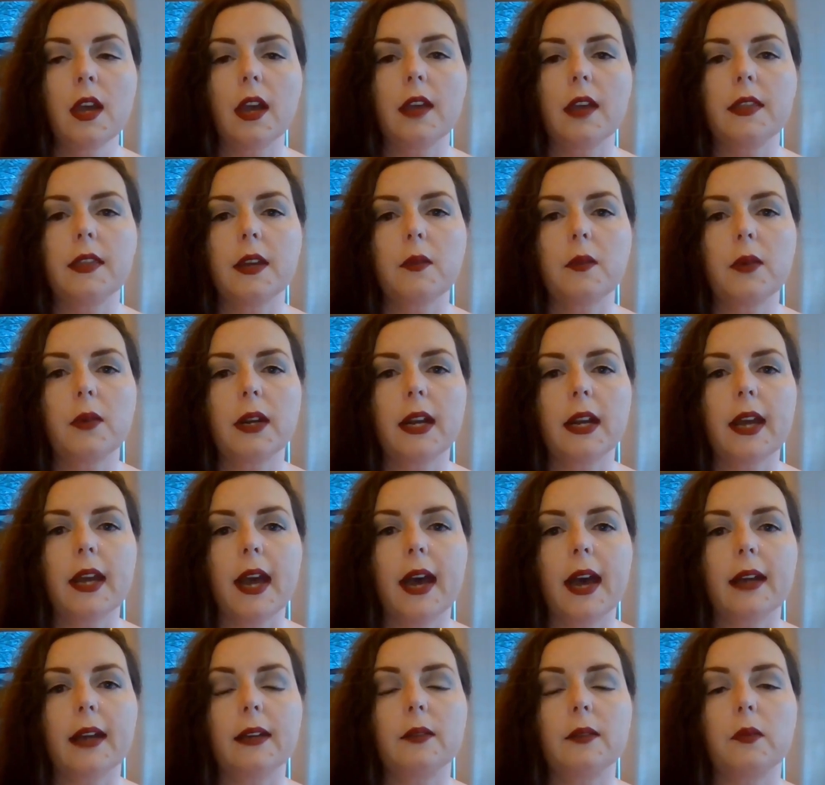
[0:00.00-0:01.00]
And then what I
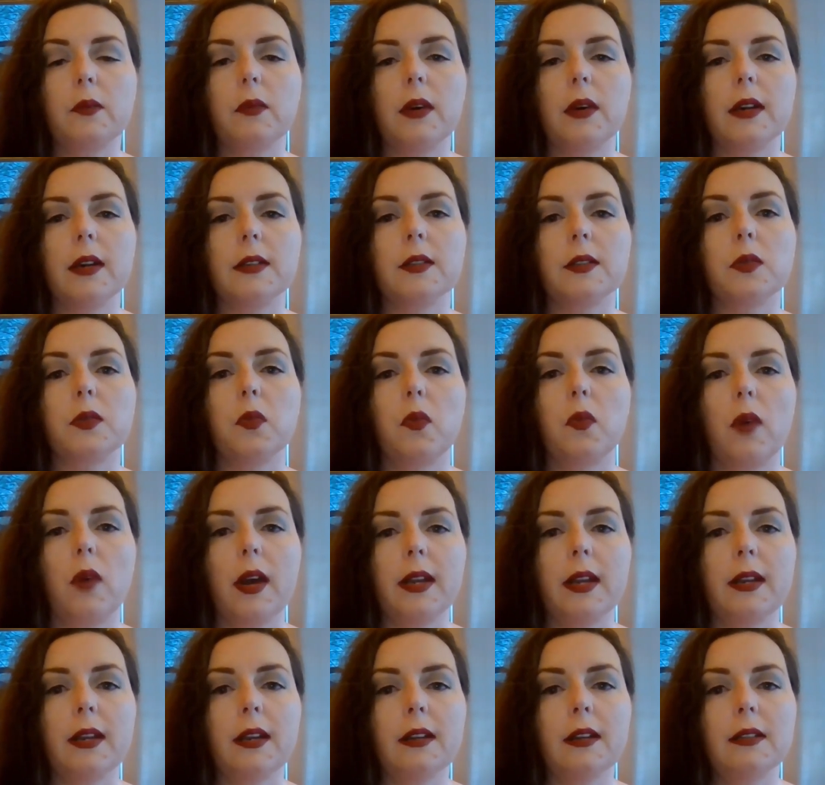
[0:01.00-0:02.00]
added was
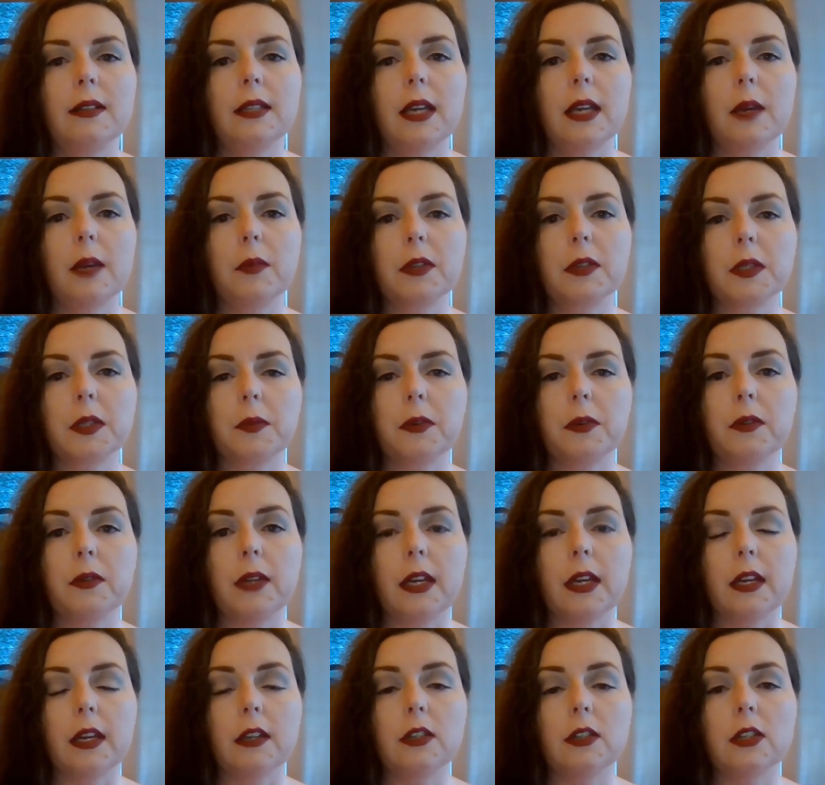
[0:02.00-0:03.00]
one tablespoon
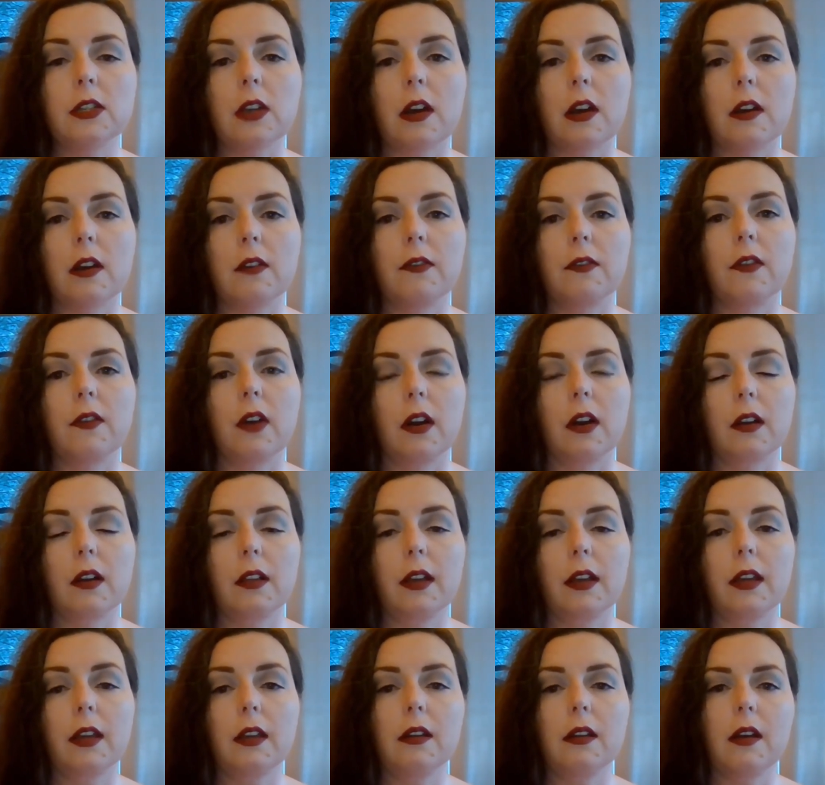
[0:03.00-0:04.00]
each of
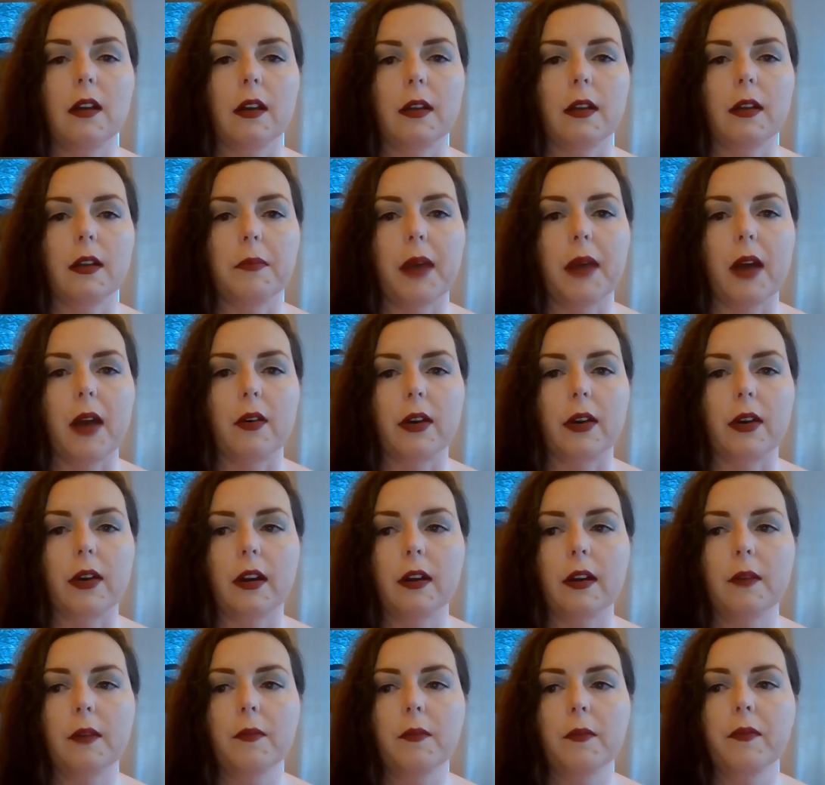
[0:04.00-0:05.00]
garlic and onion
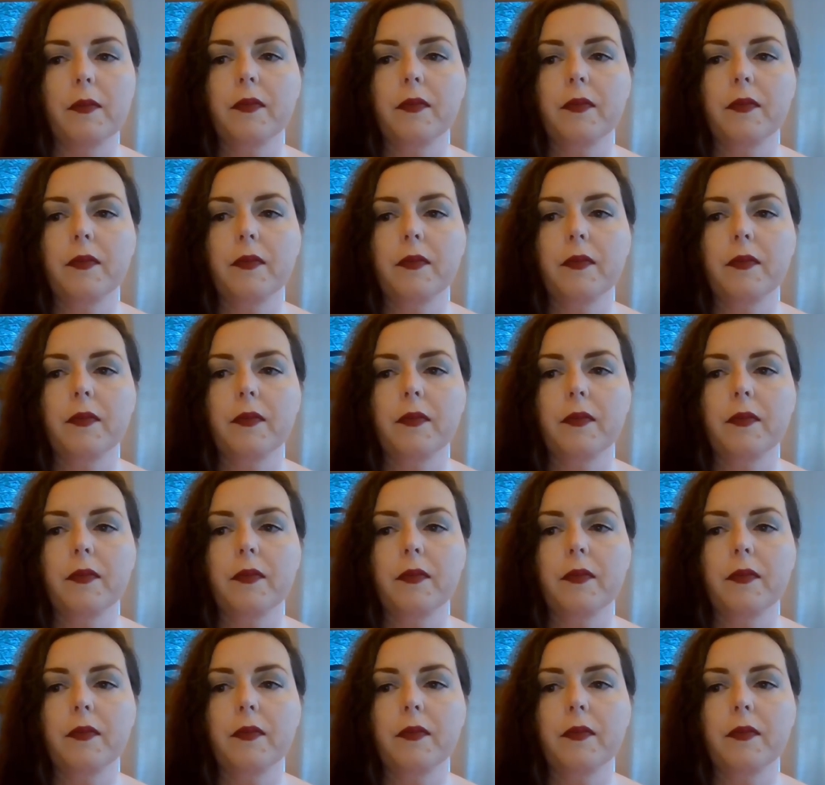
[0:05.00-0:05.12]
powder,